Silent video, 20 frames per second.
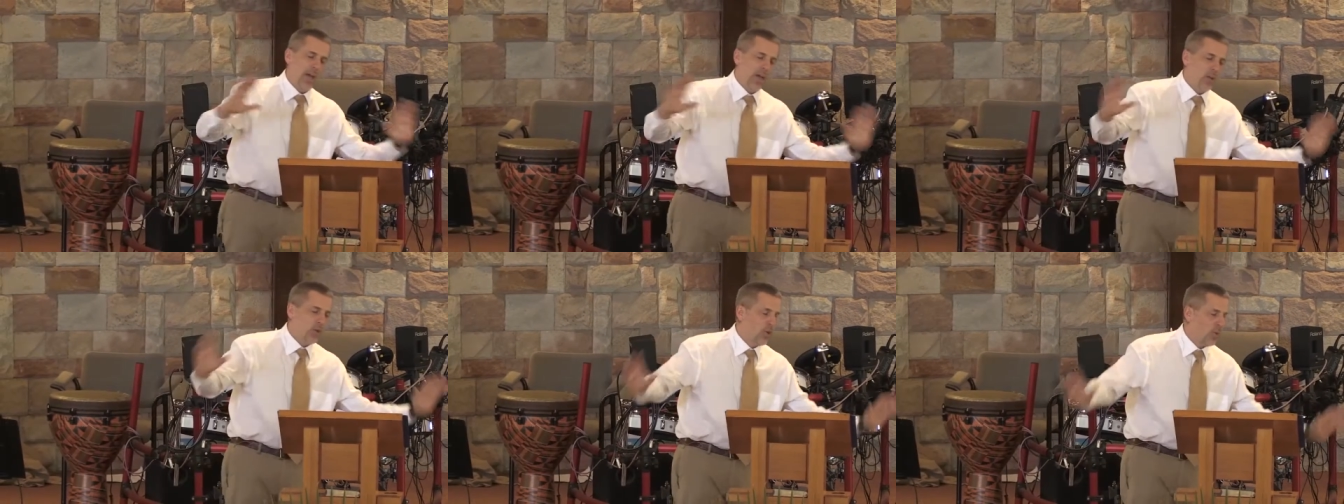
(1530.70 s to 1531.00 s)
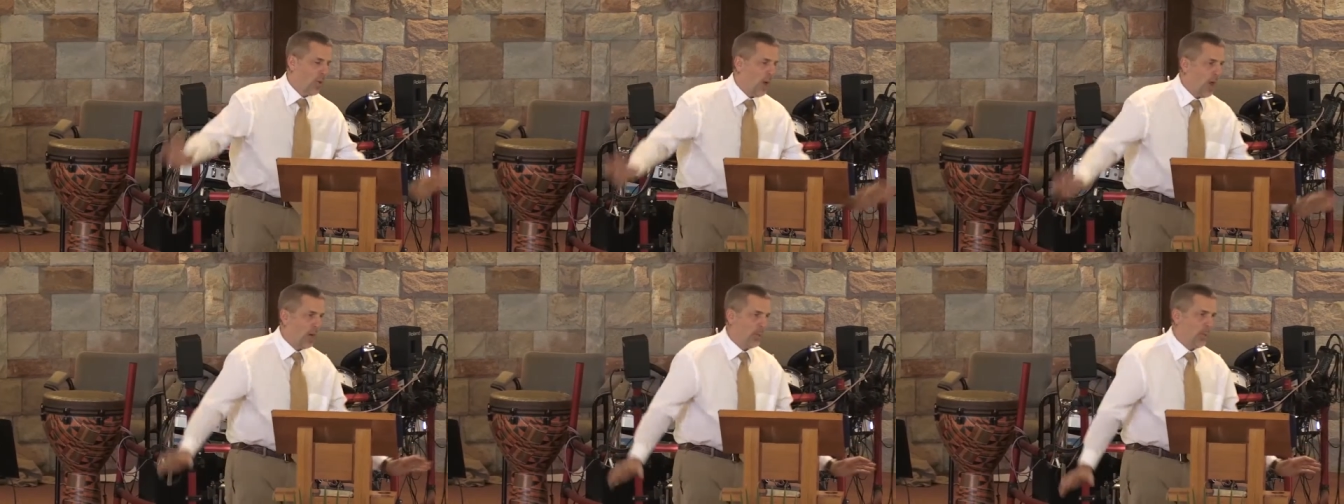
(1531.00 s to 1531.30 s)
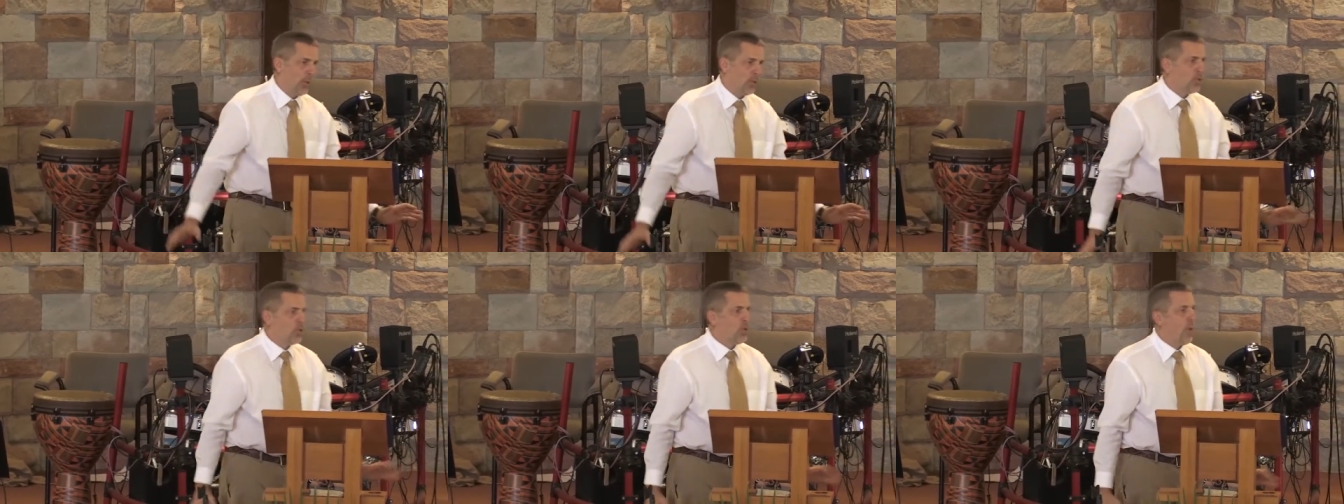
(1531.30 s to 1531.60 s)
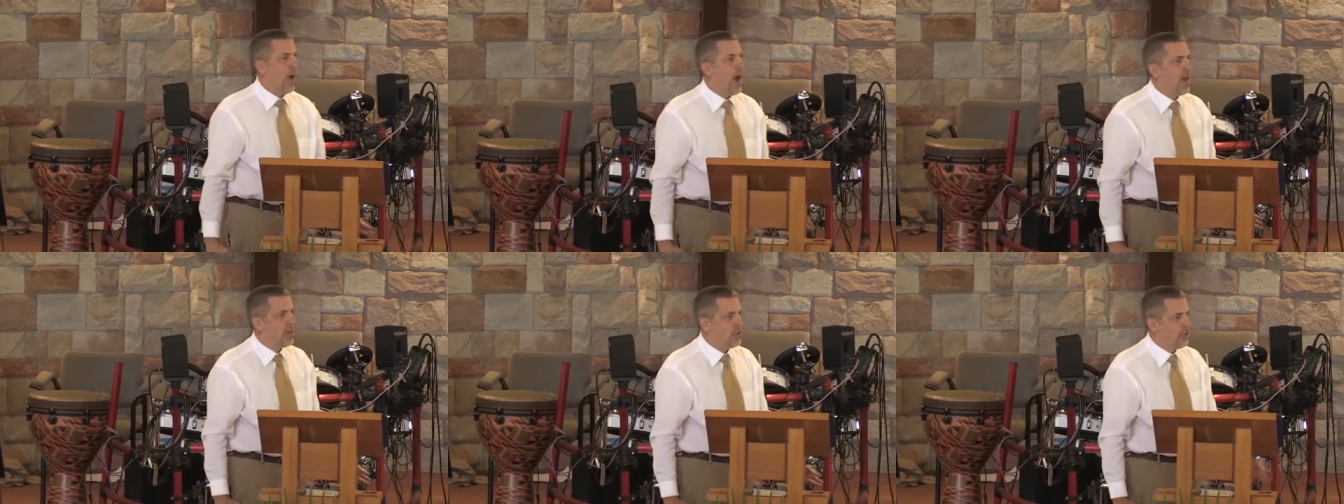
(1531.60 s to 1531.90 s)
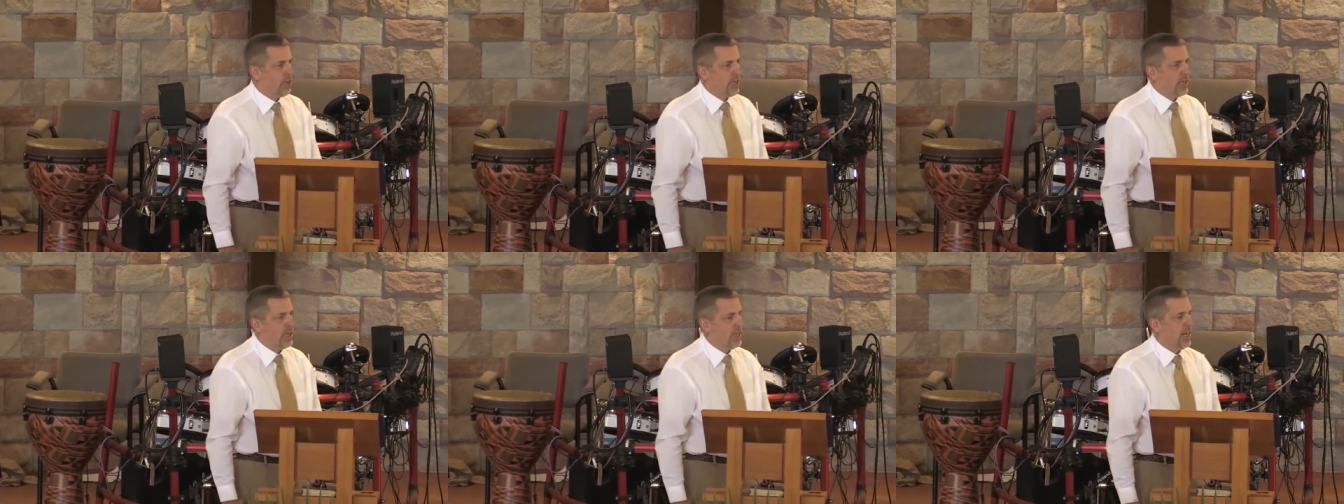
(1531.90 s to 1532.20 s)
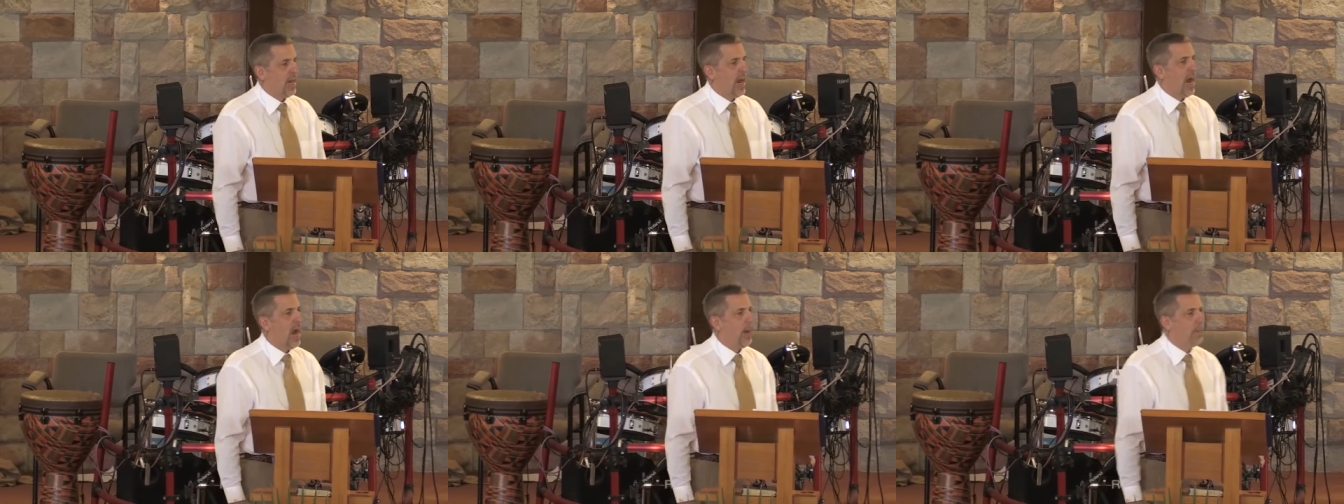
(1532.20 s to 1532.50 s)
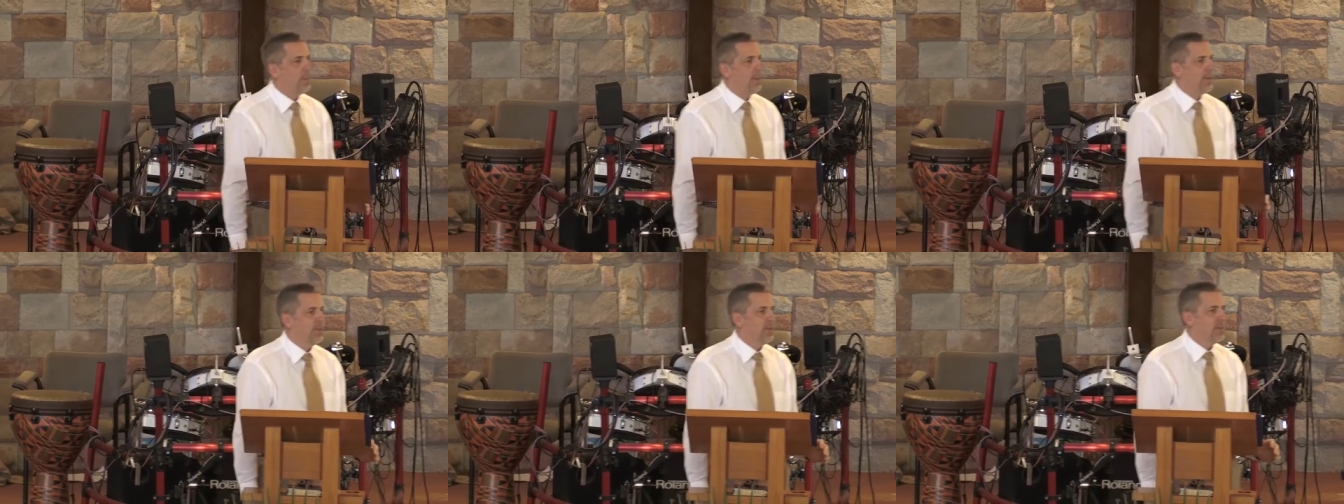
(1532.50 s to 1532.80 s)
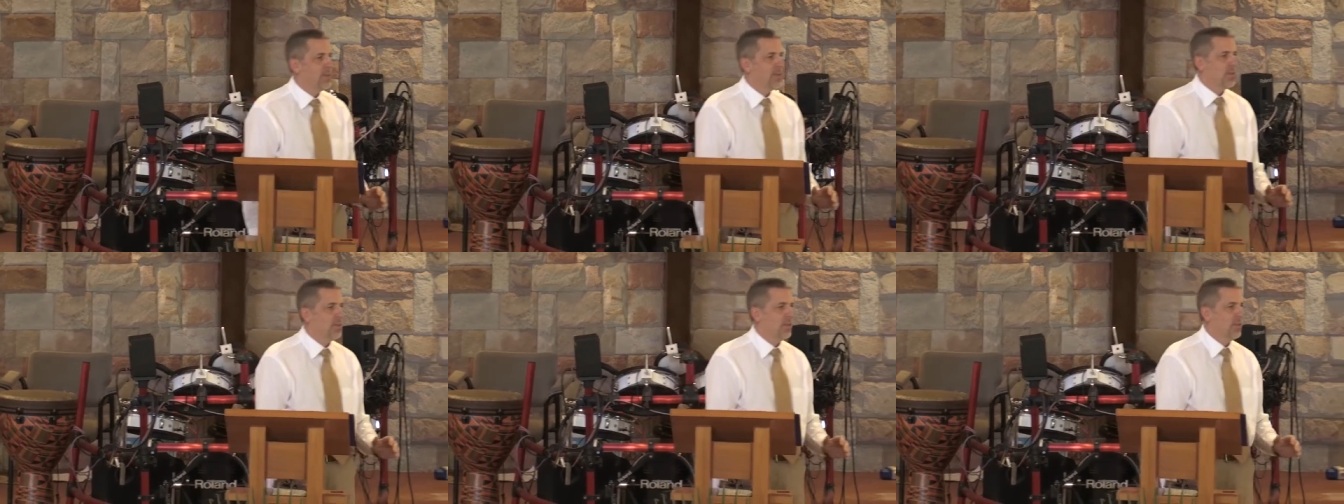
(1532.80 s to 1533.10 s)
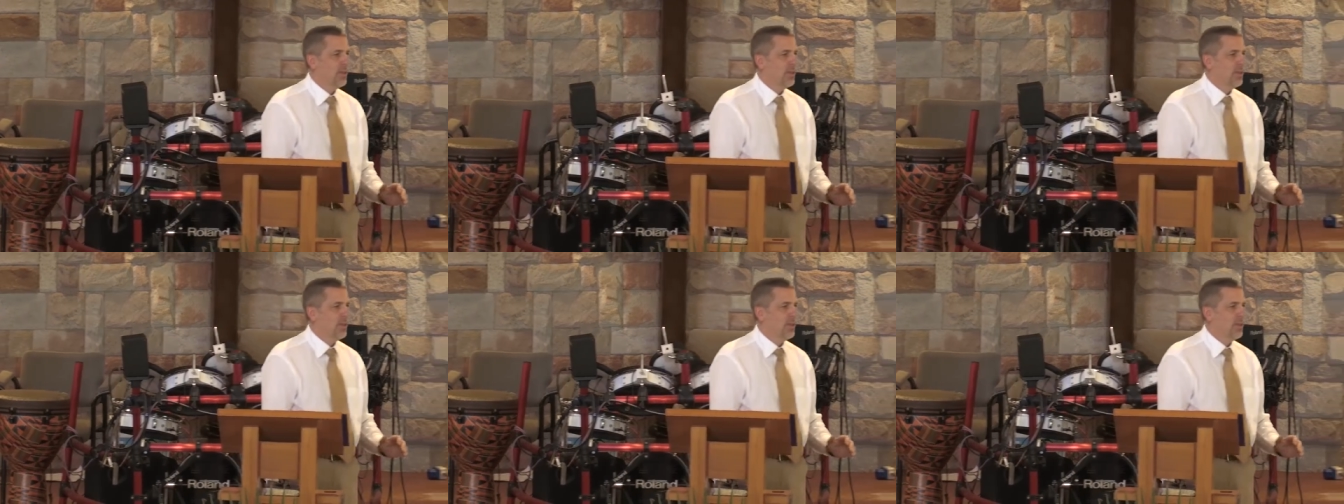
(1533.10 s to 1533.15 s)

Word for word: incredible tragedy that happened.